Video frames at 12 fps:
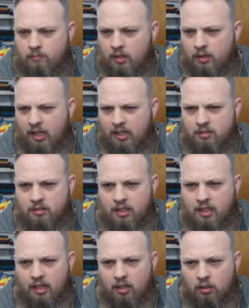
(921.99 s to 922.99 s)
they
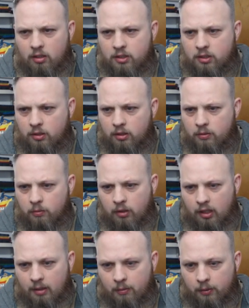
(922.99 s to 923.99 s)
DARs or
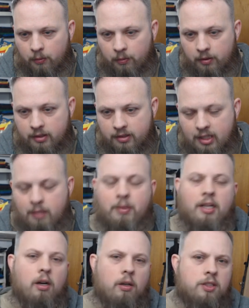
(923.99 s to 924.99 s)
I can't remember,
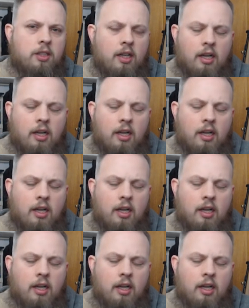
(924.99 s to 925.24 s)
DBRs,